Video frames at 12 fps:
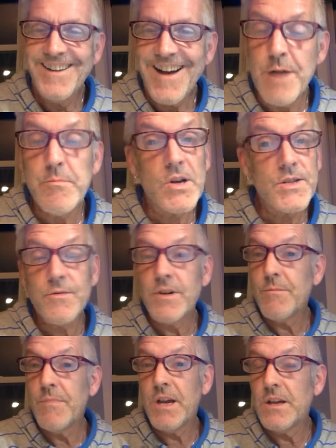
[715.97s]
I'm also on
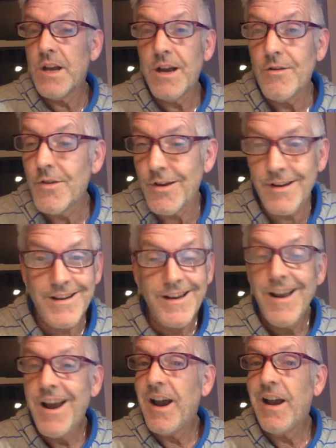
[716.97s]
a med now.
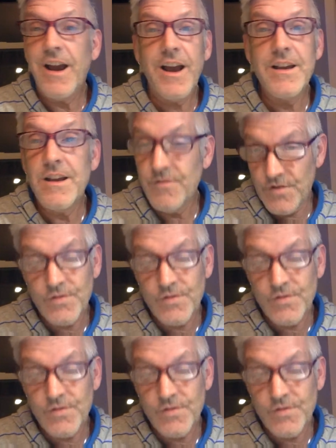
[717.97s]
And